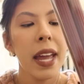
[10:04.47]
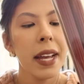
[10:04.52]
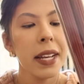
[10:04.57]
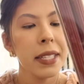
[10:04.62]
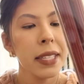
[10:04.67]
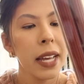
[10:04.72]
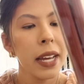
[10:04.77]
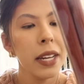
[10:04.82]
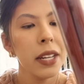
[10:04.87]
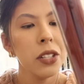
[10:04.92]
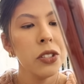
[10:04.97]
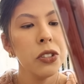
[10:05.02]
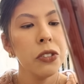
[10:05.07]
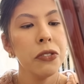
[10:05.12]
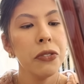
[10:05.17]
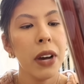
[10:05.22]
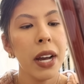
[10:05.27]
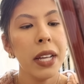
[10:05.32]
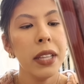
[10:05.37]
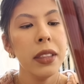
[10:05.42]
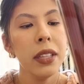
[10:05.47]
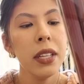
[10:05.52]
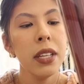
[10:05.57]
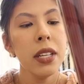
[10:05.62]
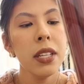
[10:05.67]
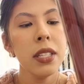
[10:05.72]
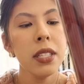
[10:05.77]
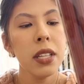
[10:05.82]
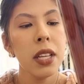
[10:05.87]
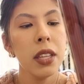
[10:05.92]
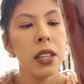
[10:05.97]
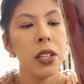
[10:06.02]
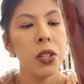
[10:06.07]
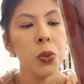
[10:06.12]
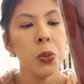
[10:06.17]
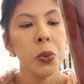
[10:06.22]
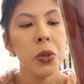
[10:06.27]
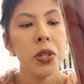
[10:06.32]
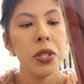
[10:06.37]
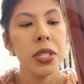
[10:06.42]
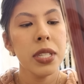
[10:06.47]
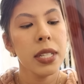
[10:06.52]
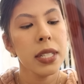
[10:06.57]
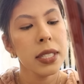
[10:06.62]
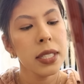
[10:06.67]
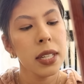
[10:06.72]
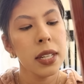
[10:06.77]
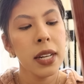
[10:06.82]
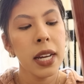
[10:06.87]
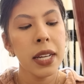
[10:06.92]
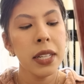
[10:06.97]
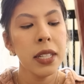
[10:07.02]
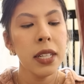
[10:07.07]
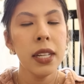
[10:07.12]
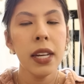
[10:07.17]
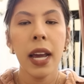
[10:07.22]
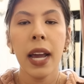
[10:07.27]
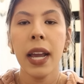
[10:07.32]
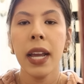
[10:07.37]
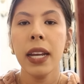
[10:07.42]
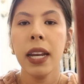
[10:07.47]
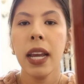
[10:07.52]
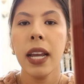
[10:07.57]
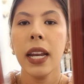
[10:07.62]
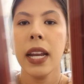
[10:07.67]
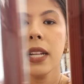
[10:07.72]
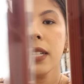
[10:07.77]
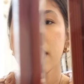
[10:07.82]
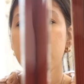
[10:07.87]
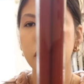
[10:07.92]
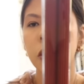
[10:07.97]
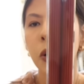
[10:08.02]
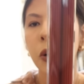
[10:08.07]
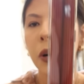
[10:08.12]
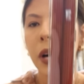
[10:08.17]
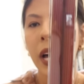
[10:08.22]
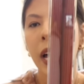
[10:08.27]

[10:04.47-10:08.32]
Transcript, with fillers: excited to find these. These were $6.99 and I did go